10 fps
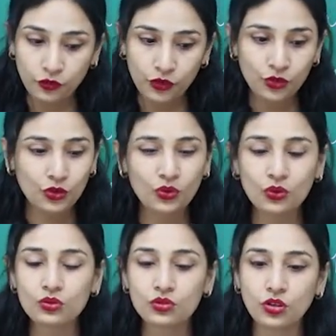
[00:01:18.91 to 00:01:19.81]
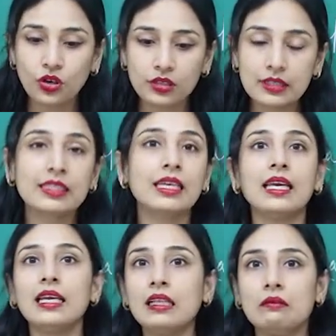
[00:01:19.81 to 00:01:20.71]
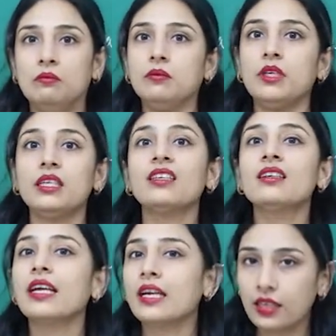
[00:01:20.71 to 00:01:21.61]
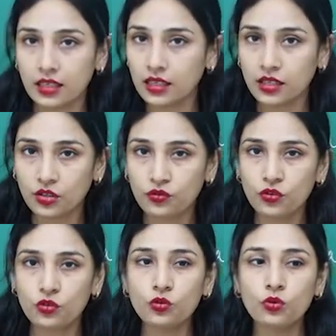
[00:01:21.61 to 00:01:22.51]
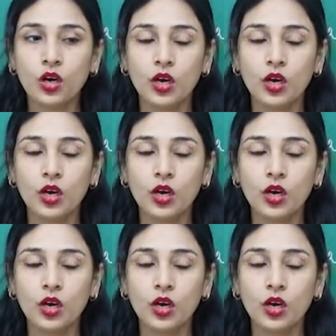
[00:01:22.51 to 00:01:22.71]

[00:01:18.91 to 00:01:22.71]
you used your scale incorrectly, if you